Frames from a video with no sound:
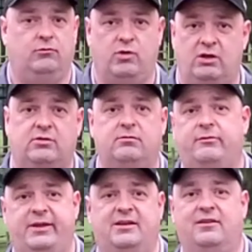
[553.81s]
welcomed
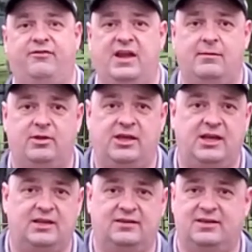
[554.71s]
me to the family
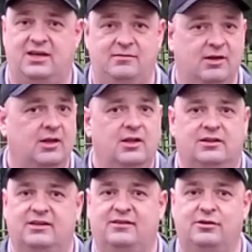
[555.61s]
and said,
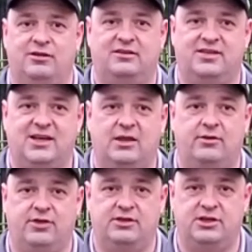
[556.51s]
let's do this
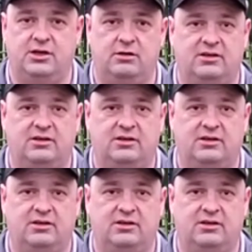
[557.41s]
together this year.